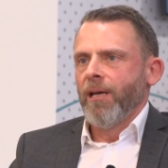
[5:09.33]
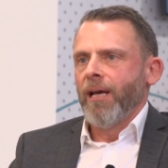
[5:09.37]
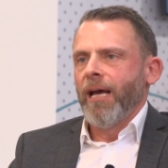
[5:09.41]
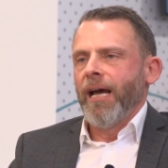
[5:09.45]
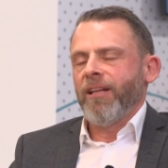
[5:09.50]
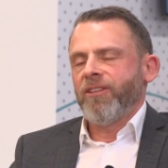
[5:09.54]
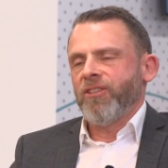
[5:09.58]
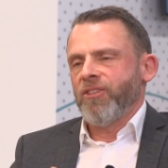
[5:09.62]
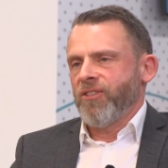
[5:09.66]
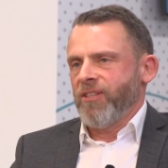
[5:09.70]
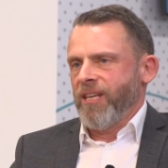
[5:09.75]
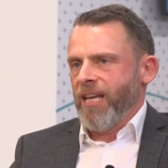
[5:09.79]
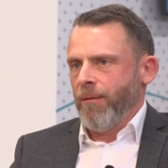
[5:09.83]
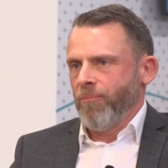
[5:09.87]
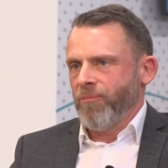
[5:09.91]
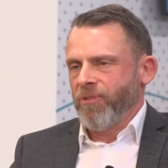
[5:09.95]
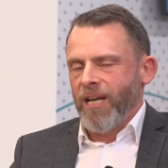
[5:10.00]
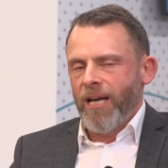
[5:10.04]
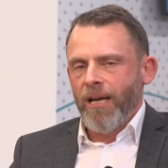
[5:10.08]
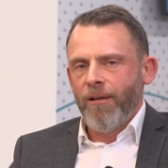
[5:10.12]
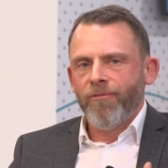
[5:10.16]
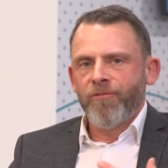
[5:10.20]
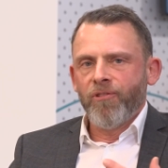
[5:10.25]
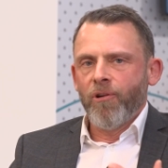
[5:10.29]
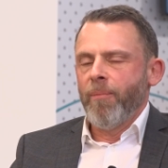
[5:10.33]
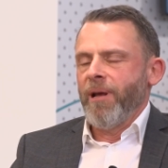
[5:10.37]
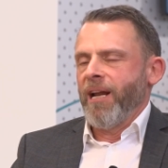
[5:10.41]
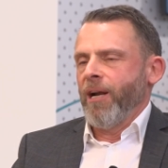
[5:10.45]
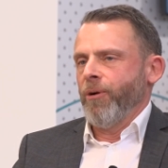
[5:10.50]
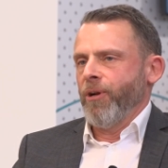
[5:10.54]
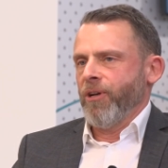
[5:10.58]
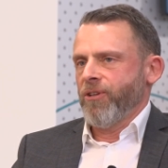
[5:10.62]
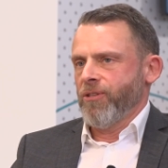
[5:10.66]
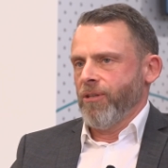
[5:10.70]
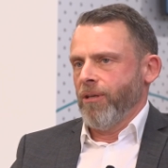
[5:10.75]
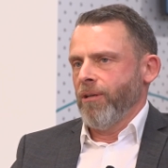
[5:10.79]
At the same time, from
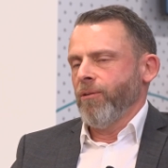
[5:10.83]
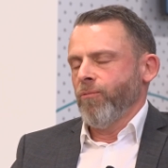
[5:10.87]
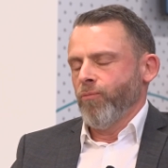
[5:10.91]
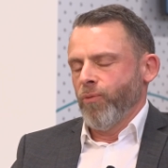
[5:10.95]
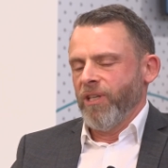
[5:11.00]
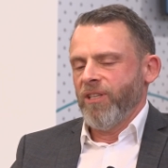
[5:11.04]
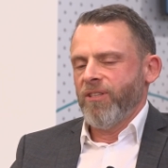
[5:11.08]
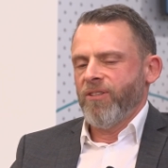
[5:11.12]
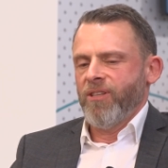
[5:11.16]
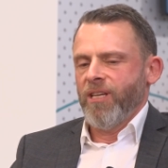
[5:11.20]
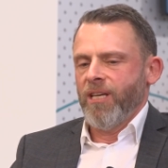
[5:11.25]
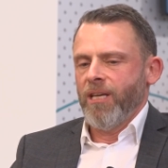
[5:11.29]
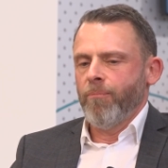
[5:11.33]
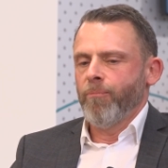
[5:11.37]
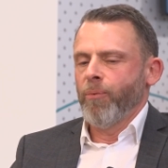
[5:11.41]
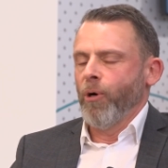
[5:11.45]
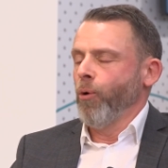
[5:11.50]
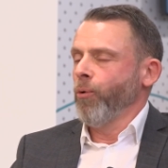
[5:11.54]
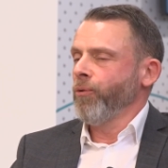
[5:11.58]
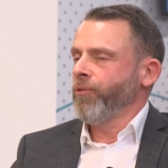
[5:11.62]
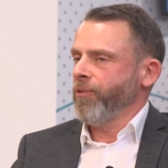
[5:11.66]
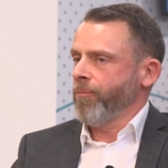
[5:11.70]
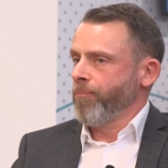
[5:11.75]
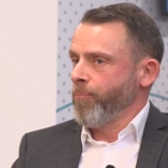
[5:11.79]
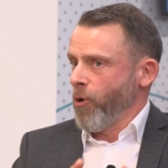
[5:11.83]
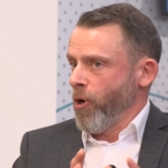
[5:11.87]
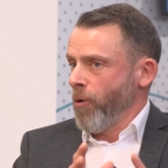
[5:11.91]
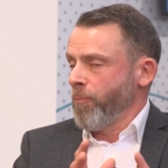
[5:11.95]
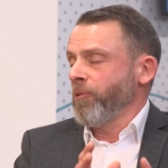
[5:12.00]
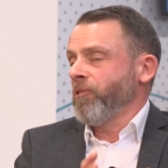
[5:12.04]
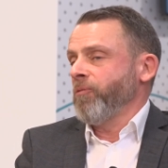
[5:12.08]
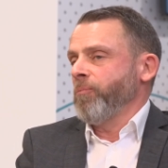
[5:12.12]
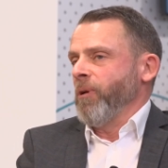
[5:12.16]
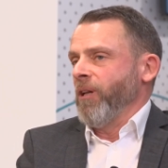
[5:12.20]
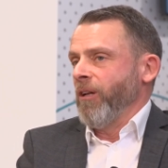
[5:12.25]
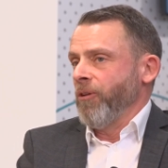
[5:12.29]
Ericsson, we see both
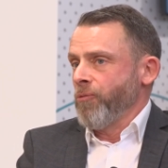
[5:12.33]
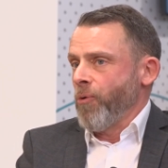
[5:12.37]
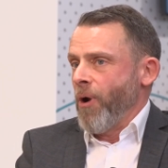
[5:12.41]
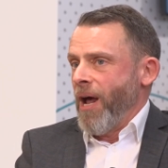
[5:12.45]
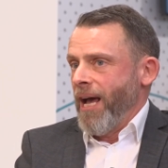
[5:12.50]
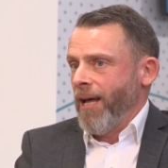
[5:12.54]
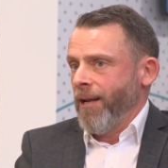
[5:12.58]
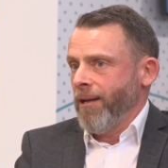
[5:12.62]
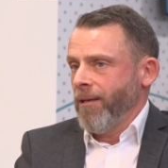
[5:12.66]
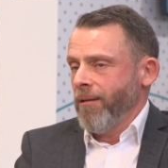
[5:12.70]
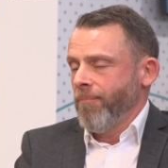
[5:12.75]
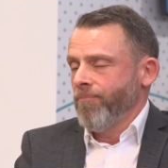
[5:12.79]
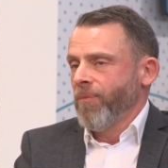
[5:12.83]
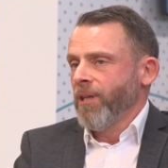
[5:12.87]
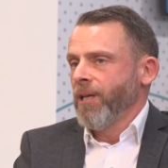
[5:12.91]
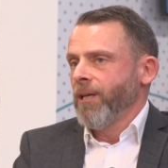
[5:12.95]
purpose built RAN